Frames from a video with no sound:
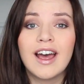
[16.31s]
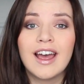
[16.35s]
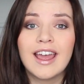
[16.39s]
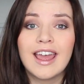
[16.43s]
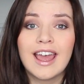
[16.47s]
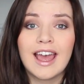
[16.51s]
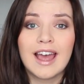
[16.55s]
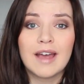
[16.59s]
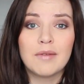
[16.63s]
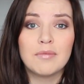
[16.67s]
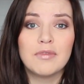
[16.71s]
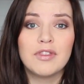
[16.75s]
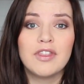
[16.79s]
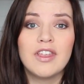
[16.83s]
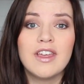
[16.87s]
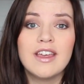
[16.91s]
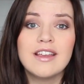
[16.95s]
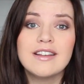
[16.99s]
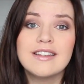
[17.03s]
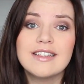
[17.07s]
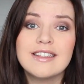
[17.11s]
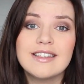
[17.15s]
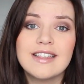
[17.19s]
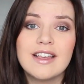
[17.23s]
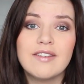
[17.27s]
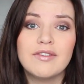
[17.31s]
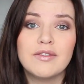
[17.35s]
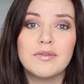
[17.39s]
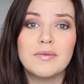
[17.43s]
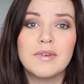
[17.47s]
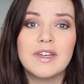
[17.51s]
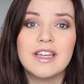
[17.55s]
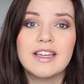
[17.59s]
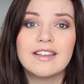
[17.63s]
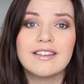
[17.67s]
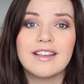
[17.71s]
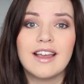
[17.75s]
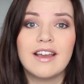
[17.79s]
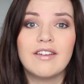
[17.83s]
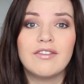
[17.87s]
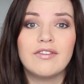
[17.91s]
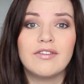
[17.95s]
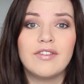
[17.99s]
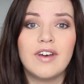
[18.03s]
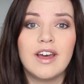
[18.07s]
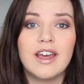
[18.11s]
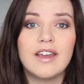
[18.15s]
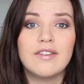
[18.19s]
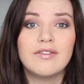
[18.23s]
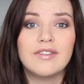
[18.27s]
I am 37 weeks and
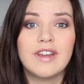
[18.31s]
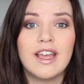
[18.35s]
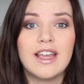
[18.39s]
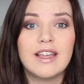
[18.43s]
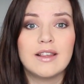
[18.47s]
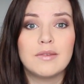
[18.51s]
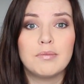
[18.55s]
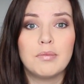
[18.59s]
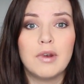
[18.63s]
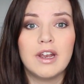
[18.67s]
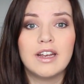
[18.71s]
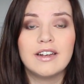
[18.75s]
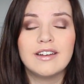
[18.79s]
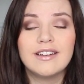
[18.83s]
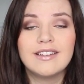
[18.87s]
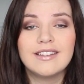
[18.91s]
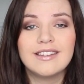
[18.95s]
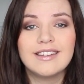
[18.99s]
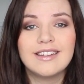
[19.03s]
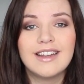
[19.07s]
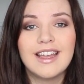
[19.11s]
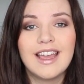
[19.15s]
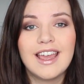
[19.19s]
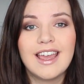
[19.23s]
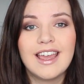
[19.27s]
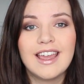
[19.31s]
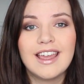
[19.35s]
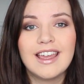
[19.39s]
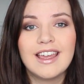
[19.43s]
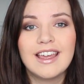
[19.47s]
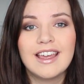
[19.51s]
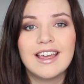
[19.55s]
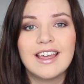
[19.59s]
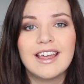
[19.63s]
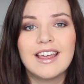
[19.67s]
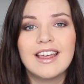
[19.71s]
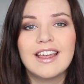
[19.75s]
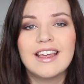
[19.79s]
5 days pregnant today.